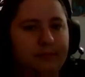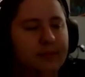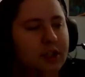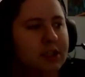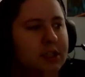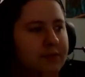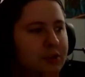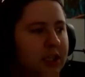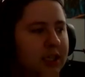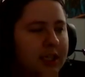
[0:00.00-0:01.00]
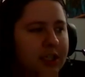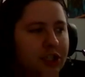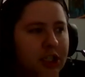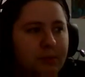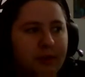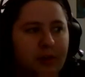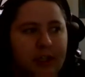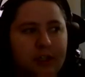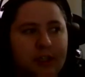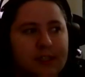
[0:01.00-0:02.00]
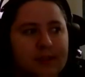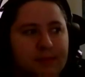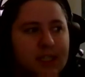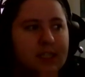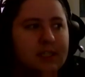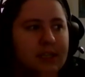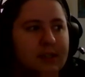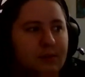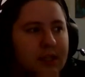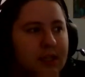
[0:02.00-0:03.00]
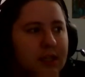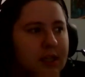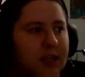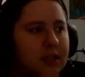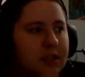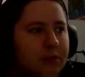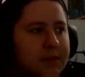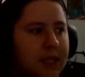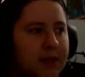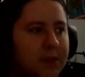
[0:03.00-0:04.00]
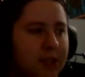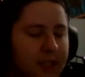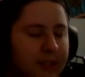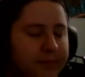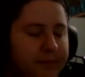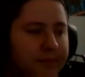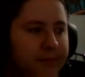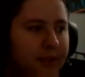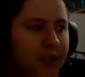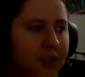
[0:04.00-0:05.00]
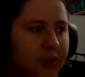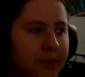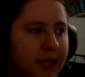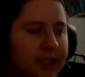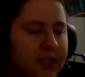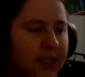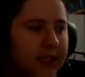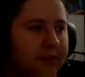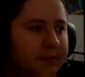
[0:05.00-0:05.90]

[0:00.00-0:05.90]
Lucas, have you done any JQuery or custom CSS with the curbside plugin on the OPAC side?